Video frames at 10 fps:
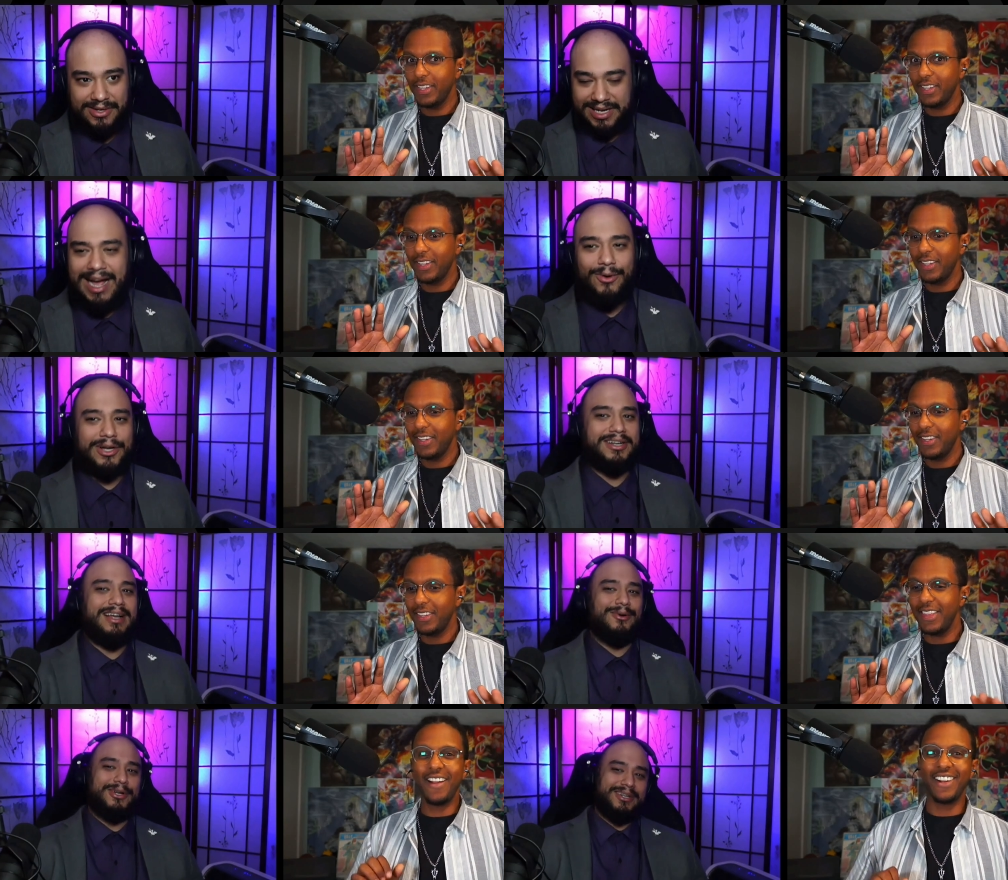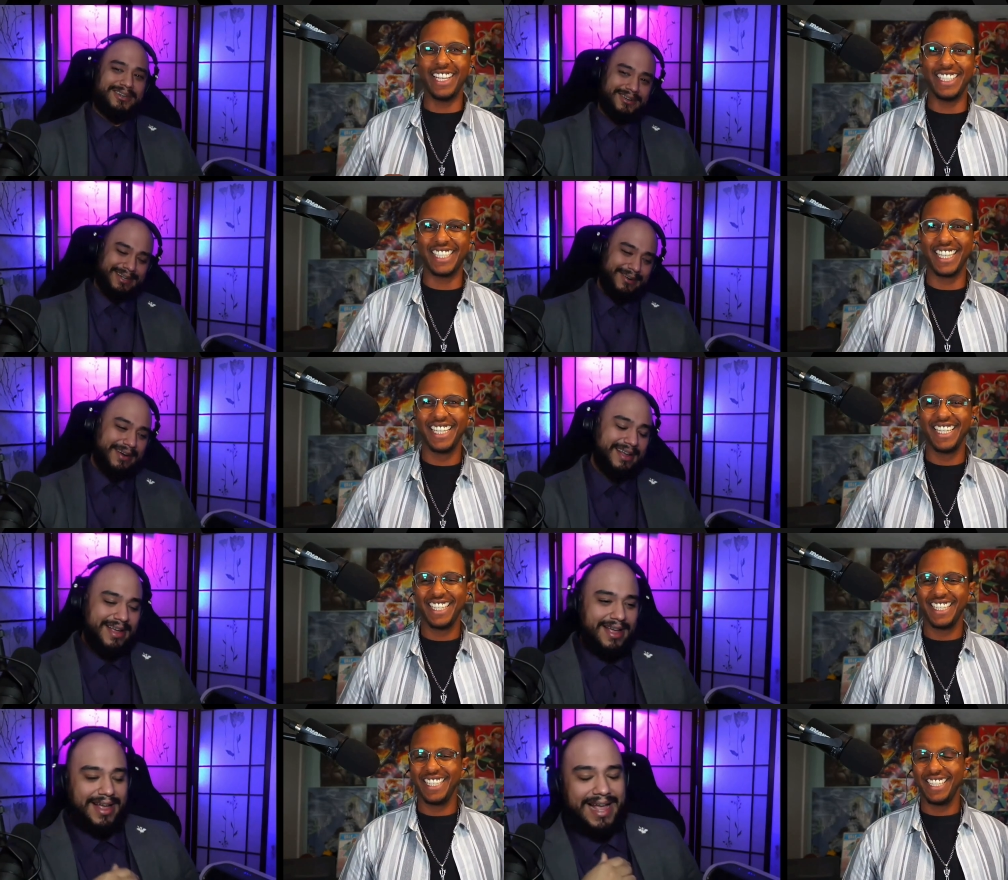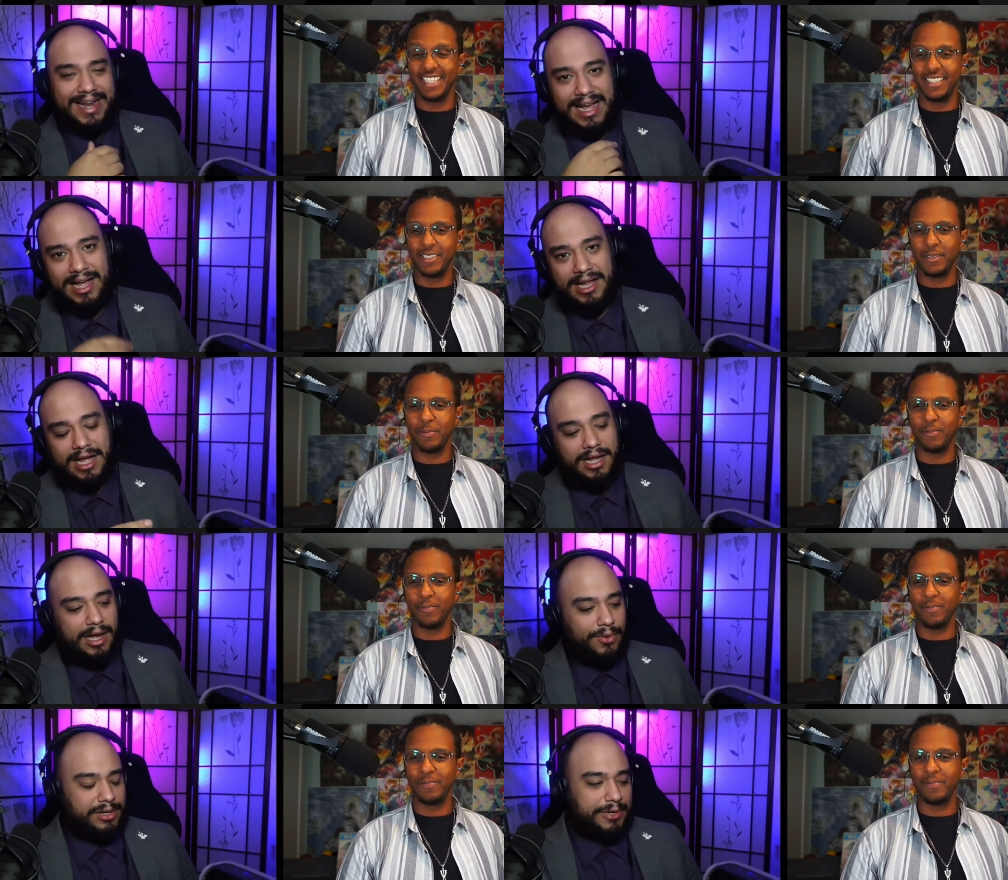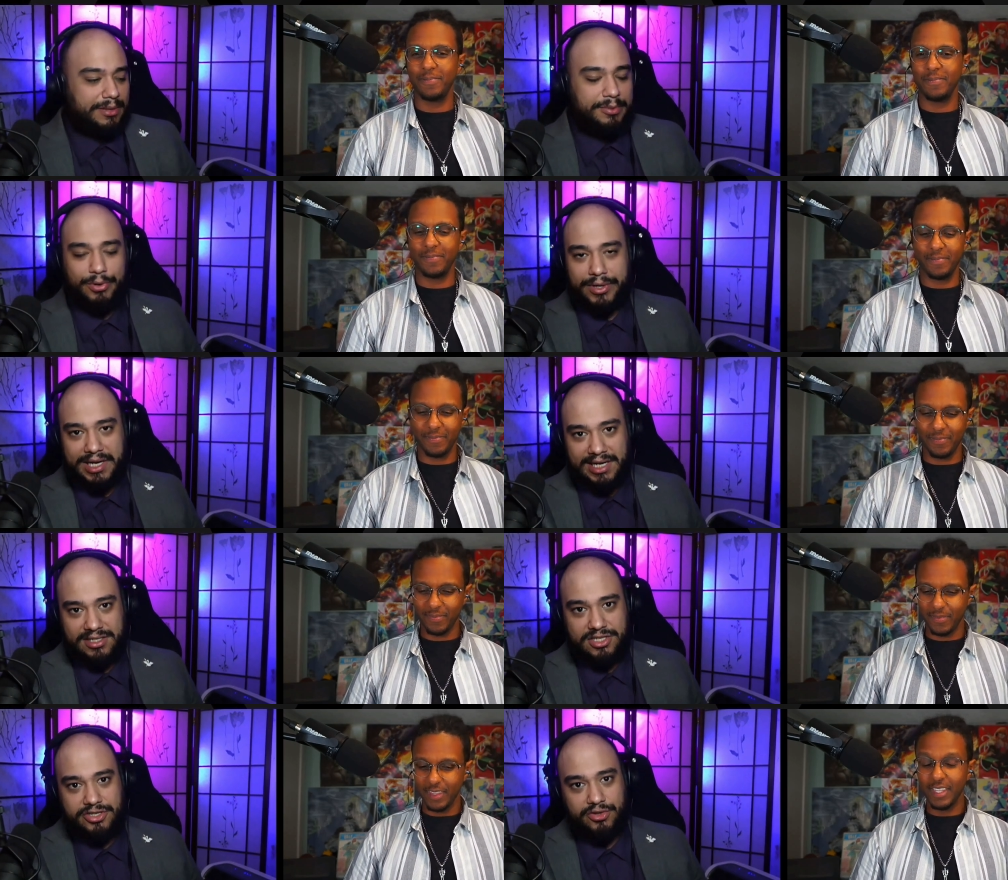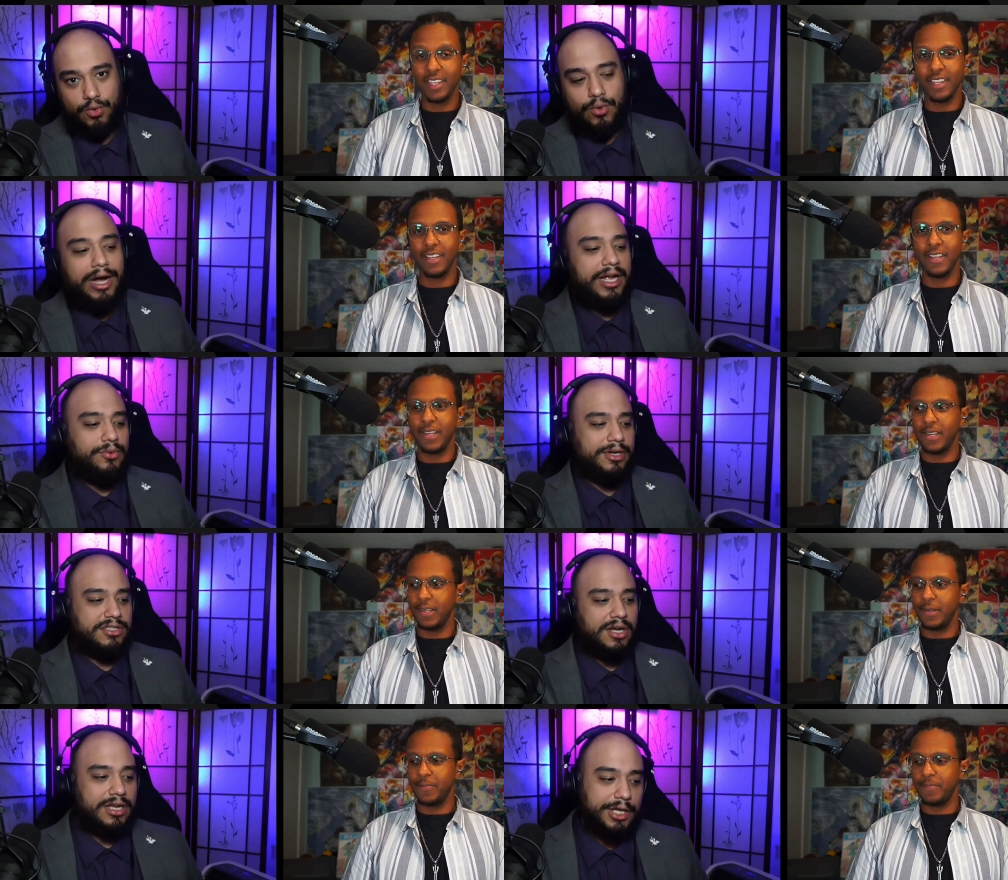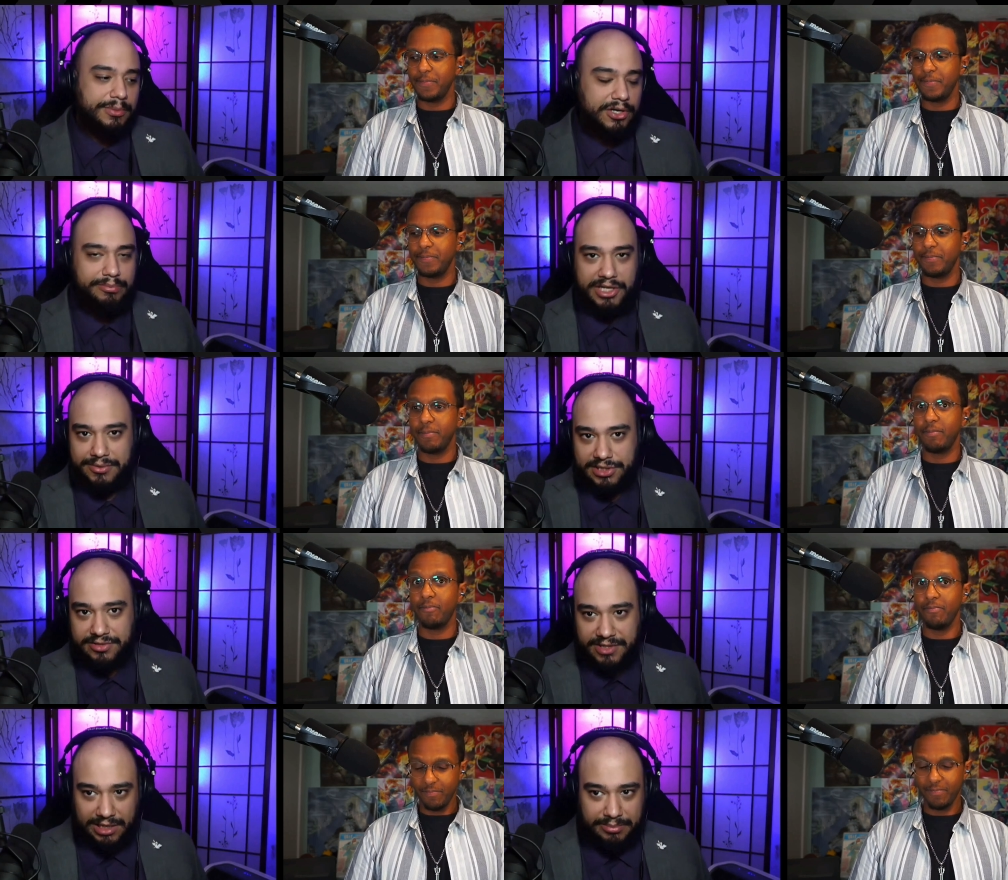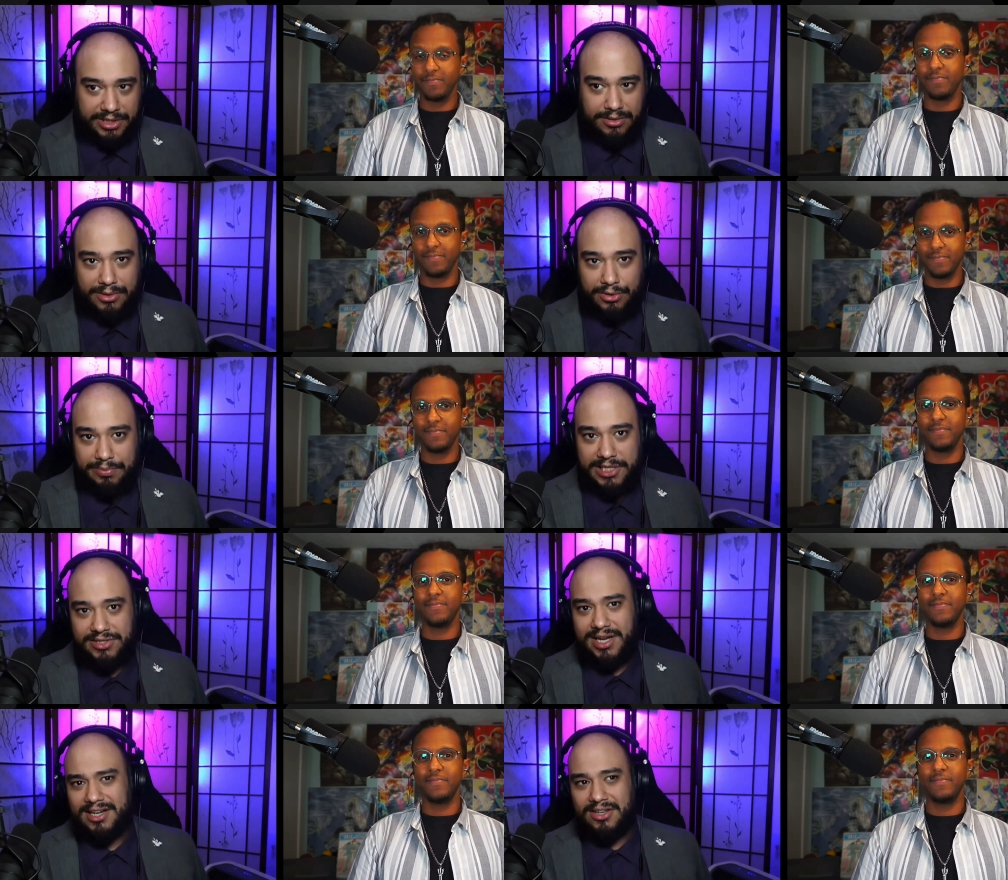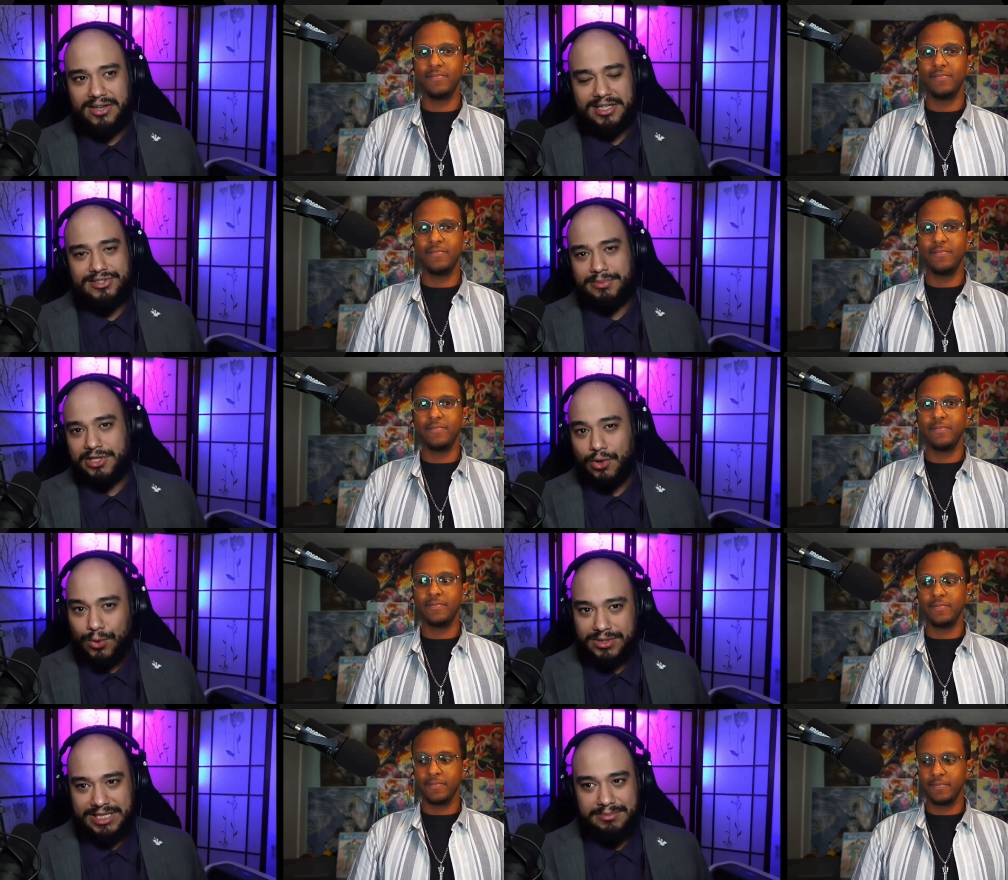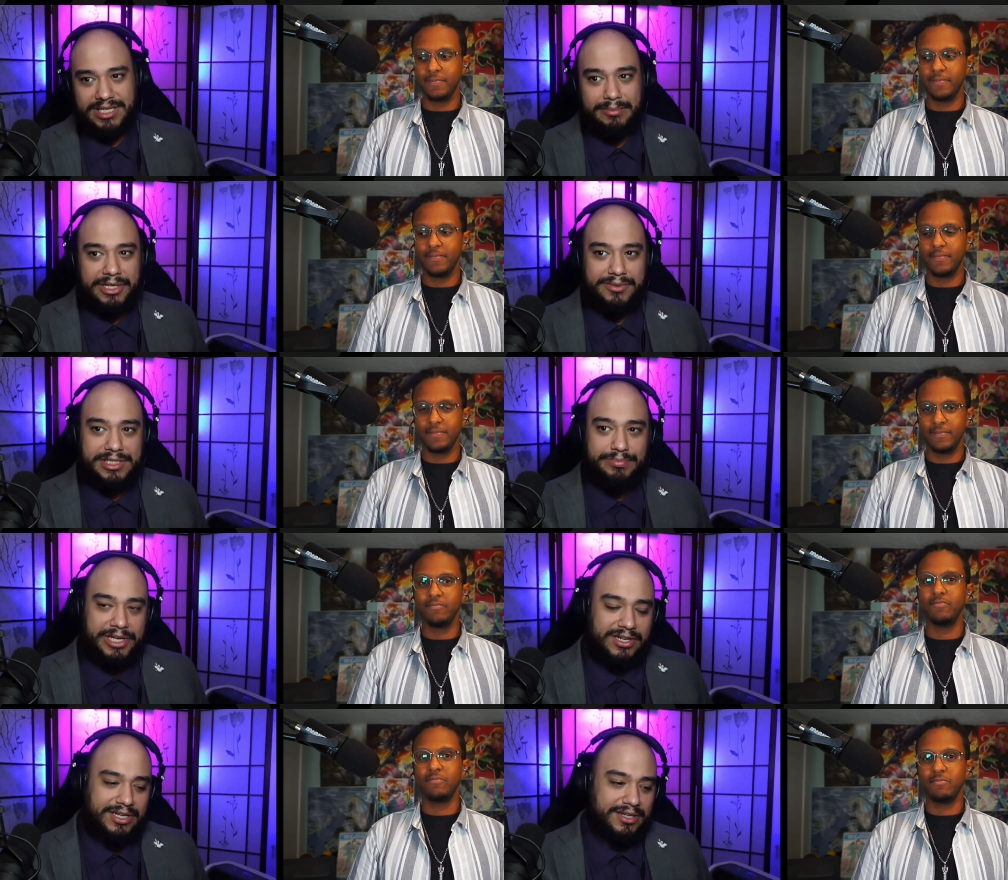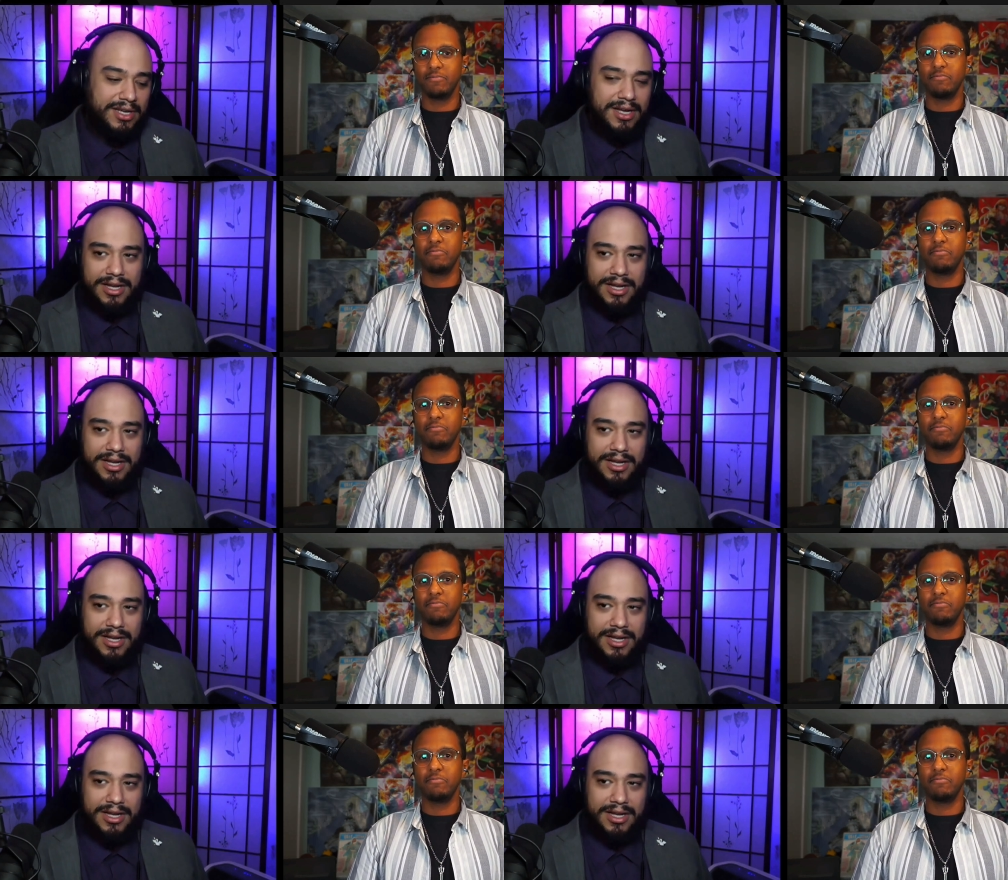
Speaker 1: Okay. Now we're good. Now there we're it good. is. All right. All right. And I, I, I want to bring up the point as to why we're talking about Minui's development and growth because you got to look at some of the old teams that Minui's been on.